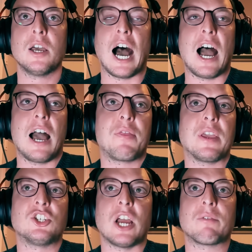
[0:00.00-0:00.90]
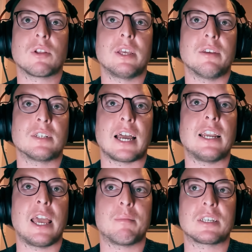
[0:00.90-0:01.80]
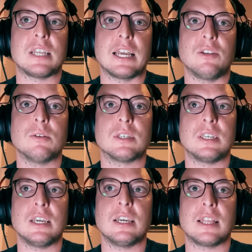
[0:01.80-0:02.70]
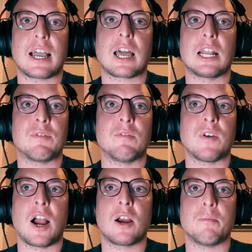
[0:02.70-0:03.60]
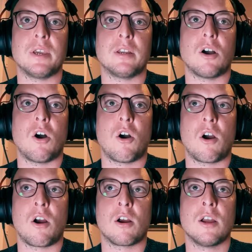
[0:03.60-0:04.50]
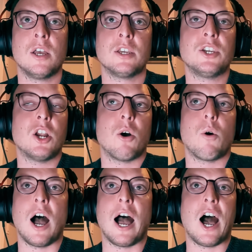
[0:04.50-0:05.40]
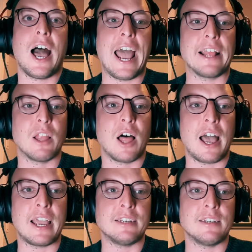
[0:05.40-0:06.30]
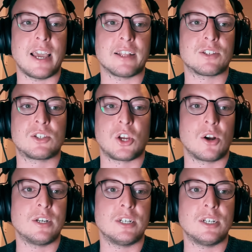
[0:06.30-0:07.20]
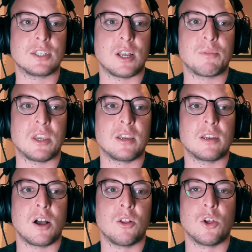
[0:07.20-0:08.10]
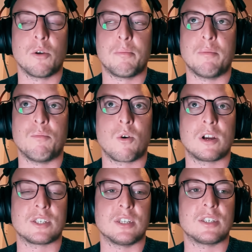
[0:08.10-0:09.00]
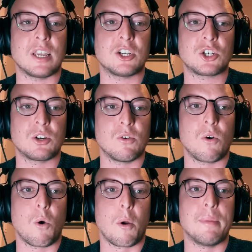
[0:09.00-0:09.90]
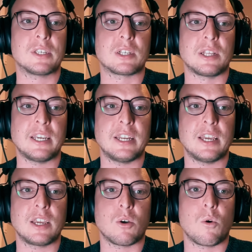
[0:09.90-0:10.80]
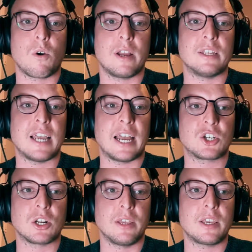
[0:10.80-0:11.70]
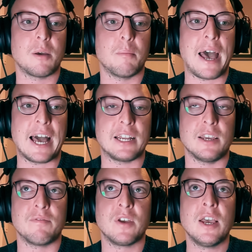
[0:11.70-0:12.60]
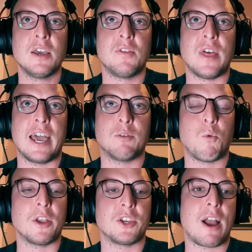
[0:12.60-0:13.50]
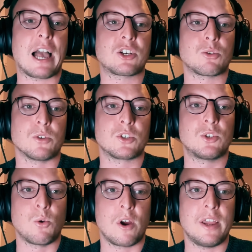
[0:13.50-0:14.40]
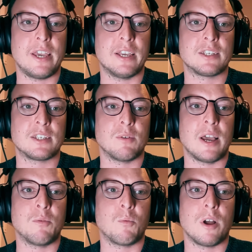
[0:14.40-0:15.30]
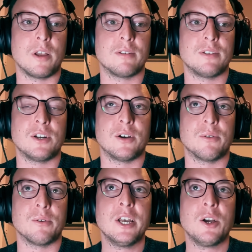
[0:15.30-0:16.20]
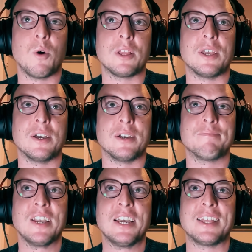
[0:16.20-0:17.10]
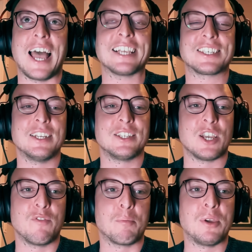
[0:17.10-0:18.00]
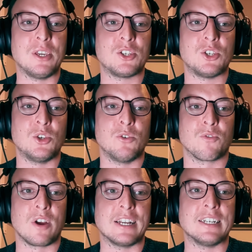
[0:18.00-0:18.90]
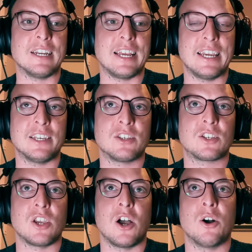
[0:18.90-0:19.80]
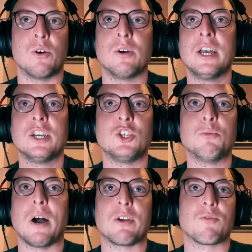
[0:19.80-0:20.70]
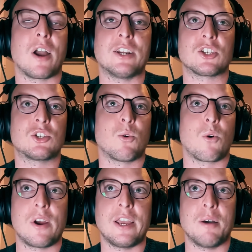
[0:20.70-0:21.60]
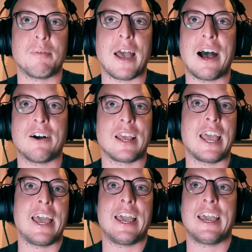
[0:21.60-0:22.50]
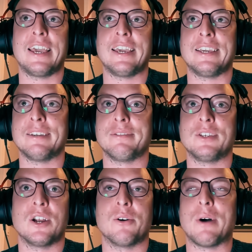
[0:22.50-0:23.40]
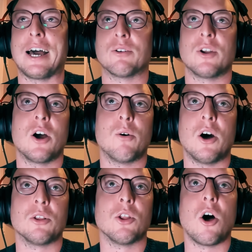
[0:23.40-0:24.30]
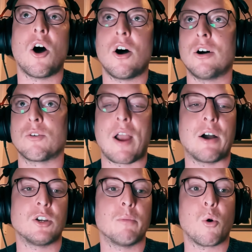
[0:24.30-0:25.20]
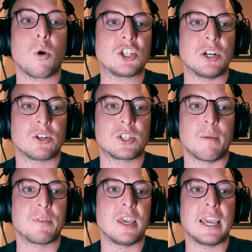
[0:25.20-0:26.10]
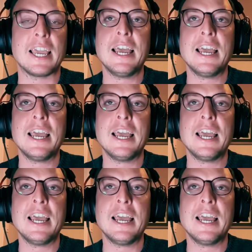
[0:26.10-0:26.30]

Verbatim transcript: I, I think generally the dynamics that you see in that kind of environment are, you know, a, a headline gets turned into something a little bit more sensational or misleading or intentionally combative than what your actual story is and and what you know what the the essence of a piece you've written is. So you might write a story about a you know I don't know a law around abortion or something,